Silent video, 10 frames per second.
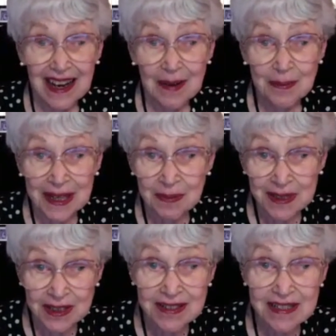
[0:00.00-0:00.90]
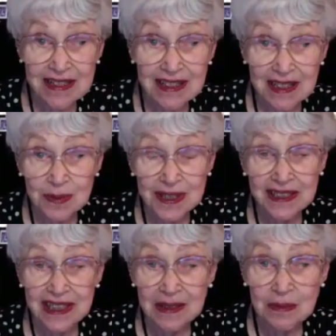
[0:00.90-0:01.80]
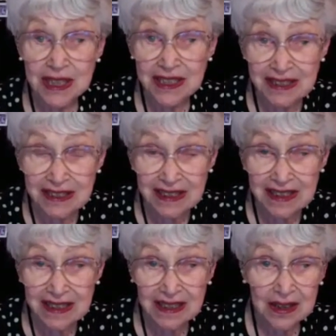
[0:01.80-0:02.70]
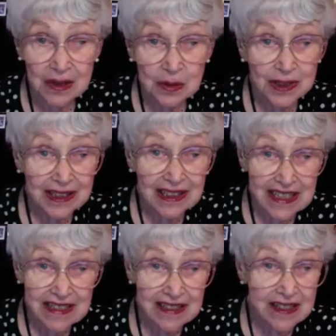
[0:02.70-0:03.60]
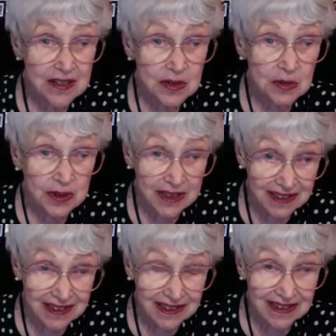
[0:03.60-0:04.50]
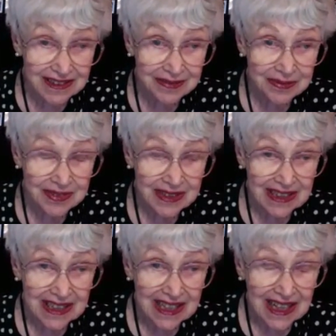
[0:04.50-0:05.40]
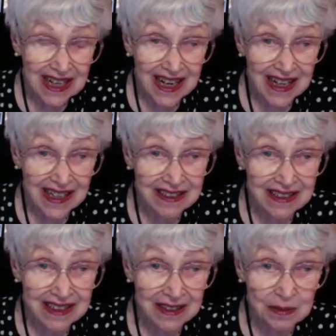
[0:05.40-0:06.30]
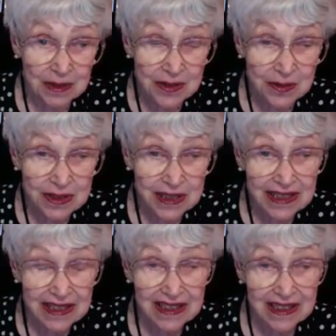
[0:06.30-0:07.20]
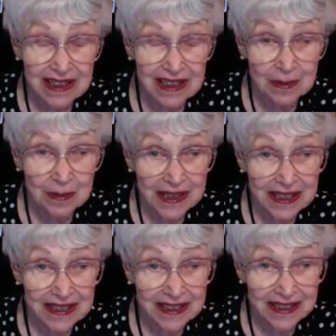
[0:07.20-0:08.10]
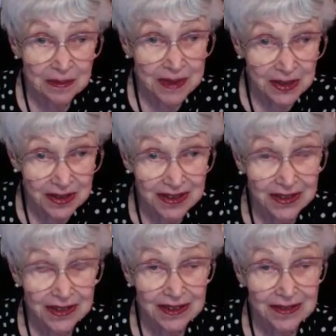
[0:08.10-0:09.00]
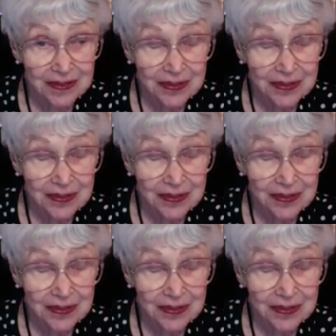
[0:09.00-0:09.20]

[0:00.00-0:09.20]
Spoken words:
my parents and I became hunted with license to kill. And it was really by a miracle